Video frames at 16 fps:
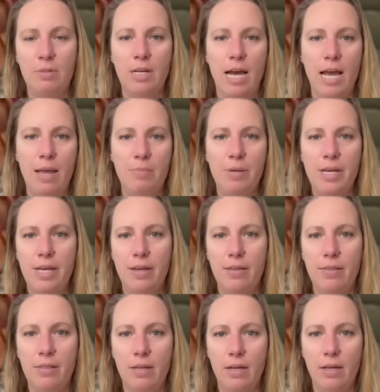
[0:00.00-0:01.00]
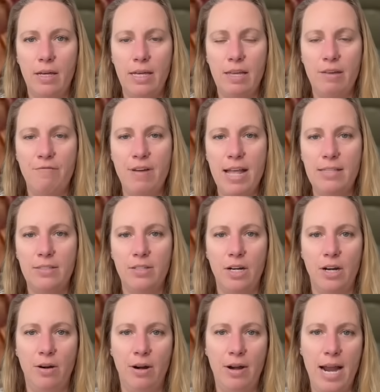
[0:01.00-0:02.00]
time, the events
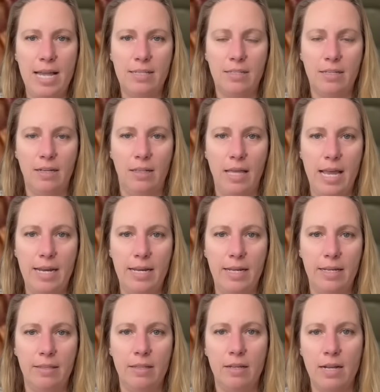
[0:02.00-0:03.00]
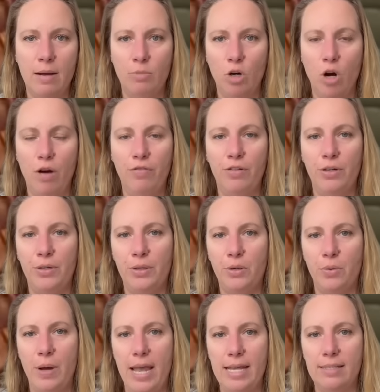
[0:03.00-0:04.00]
there are escalating. The number of
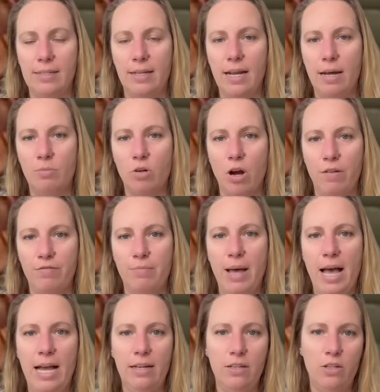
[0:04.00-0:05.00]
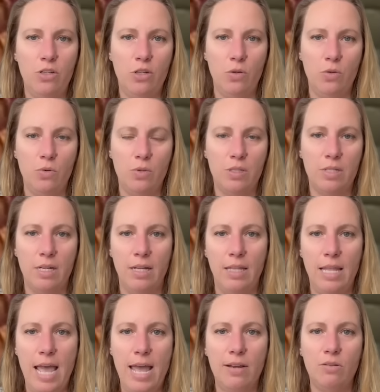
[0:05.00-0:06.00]
earthquakes, the number of magnitudes, the
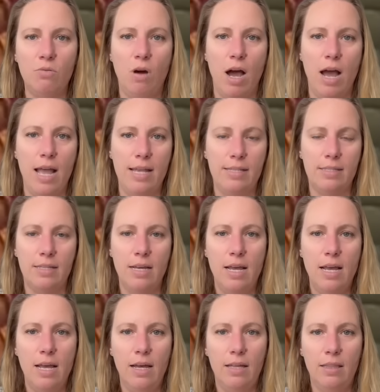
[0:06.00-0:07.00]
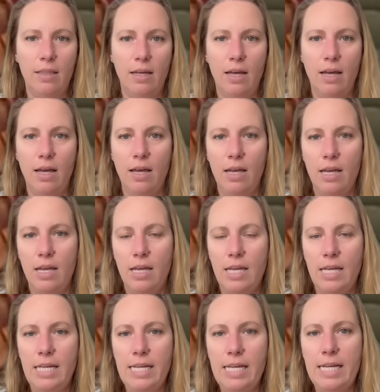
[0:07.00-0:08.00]
landrise, the
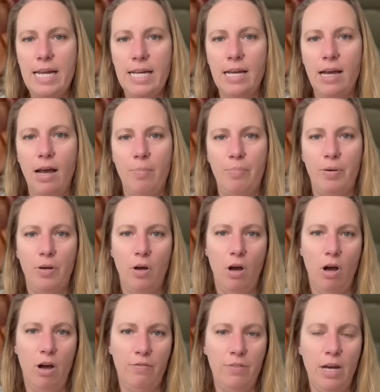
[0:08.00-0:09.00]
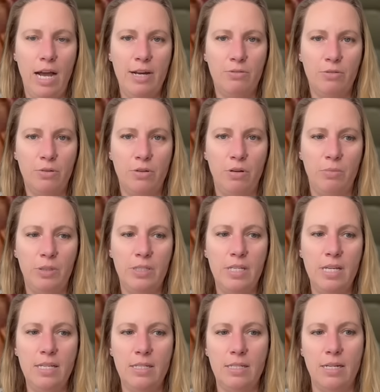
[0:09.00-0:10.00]
heating up of the hydrothermal
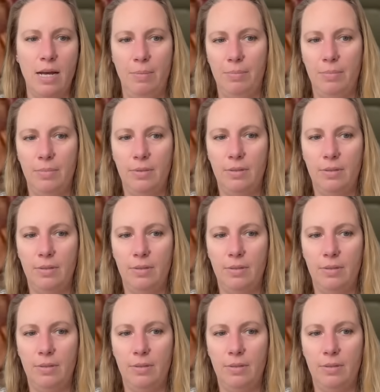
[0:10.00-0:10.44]
system.